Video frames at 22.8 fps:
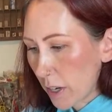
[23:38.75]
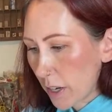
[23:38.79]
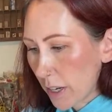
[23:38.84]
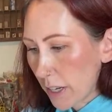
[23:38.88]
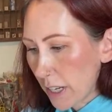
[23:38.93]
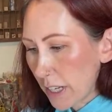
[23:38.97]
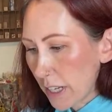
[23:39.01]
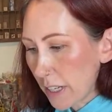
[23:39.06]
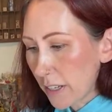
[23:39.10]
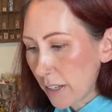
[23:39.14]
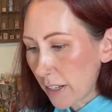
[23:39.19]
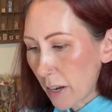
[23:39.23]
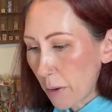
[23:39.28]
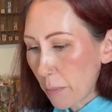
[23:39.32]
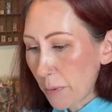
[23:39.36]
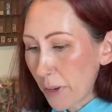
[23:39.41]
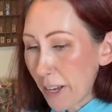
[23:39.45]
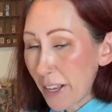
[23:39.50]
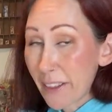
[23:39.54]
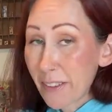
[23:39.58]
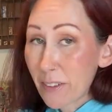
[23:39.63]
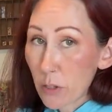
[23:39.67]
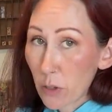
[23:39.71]
ink it up
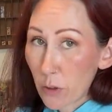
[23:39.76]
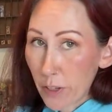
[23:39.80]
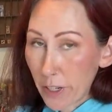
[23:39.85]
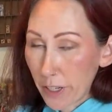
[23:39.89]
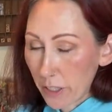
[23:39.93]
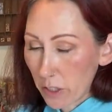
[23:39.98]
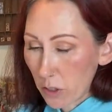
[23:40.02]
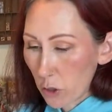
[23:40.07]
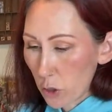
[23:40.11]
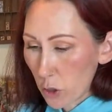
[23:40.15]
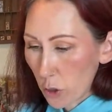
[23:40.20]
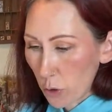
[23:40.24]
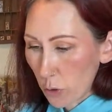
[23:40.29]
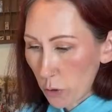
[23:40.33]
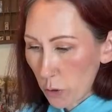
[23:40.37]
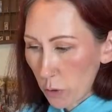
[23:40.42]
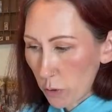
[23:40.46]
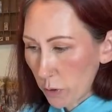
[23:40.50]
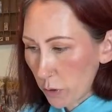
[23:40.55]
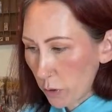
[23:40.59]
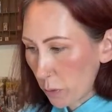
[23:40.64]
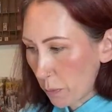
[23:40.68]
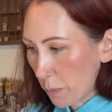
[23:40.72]
so that I can show you a
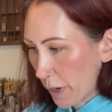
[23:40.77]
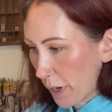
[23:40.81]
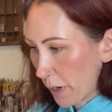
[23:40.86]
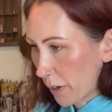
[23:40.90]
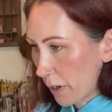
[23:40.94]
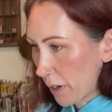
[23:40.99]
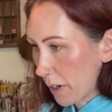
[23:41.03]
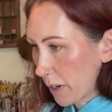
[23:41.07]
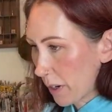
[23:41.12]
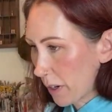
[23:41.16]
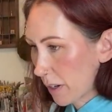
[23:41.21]
little better.